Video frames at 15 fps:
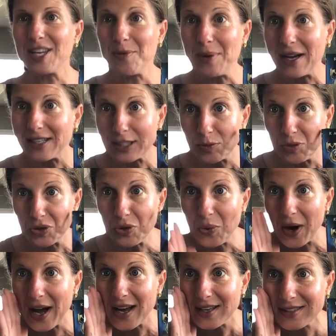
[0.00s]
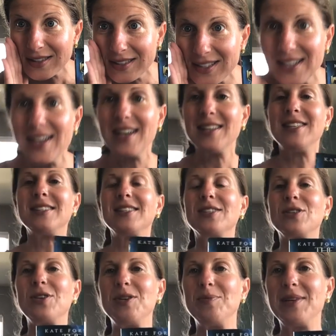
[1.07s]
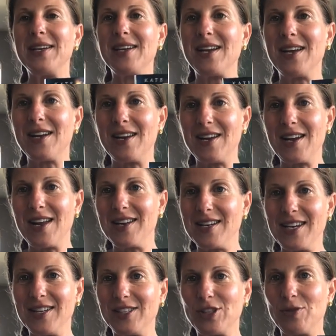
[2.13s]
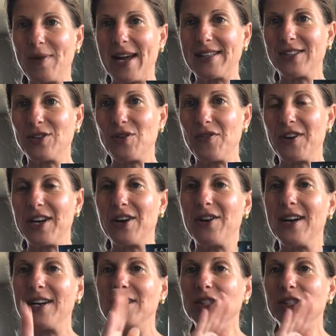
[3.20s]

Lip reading: The Impossible Quest. This is going to be in an Easter basket over here.